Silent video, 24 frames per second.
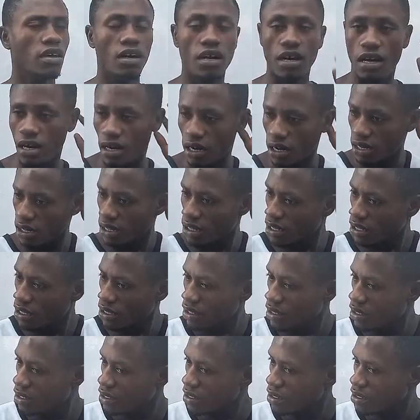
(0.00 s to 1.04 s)
uh,
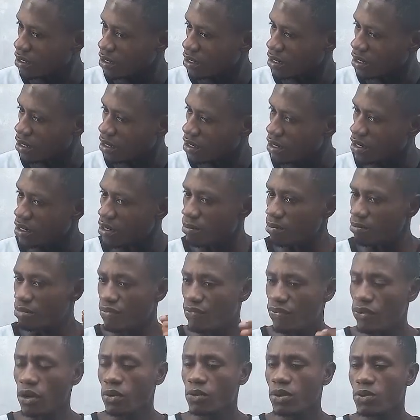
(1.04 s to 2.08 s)

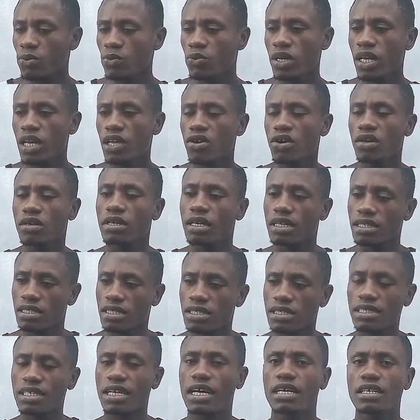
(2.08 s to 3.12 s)
before we really
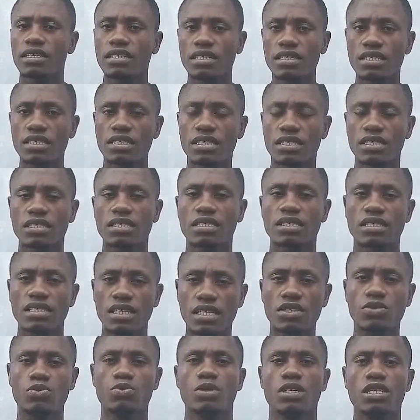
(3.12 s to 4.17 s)
understand this
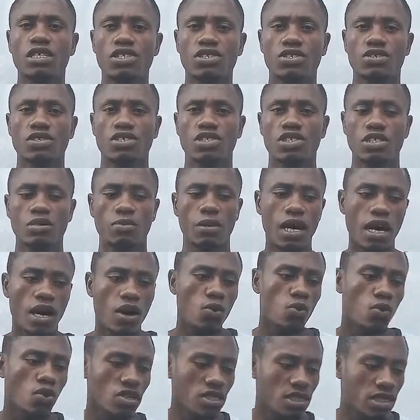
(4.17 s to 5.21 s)
set relationship,
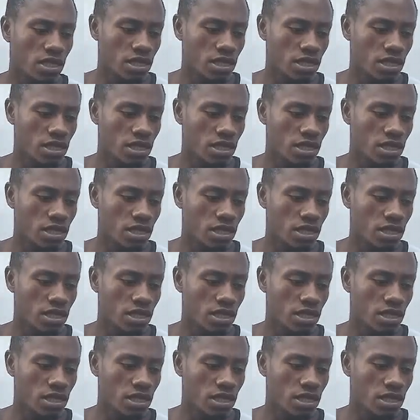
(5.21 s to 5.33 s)
how one